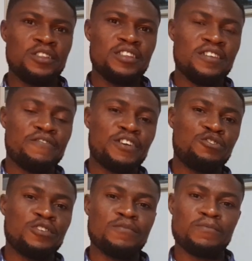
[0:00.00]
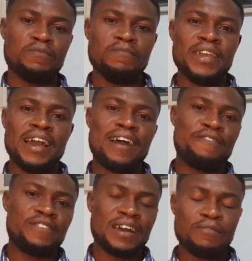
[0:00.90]
the infection may
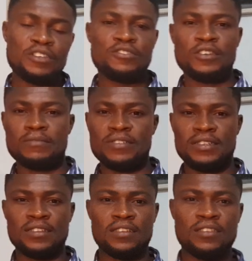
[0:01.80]
have damaged something.